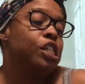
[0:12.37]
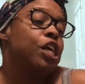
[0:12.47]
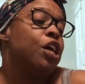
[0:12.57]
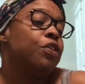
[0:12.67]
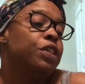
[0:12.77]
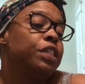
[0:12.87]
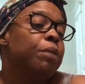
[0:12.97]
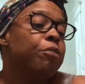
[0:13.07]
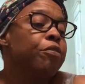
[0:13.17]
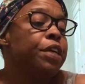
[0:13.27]
So the
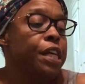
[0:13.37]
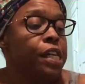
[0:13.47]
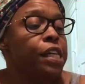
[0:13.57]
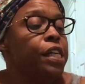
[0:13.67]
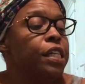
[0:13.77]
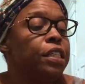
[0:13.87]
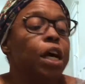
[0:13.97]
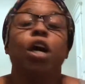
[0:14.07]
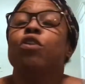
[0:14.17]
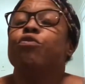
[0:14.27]
summary is
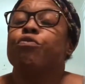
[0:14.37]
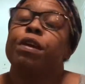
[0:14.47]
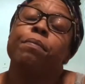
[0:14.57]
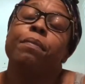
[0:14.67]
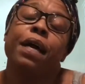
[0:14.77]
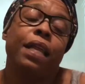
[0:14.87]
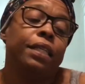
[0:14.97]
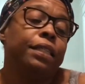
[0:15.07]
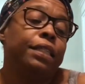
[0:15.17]
written by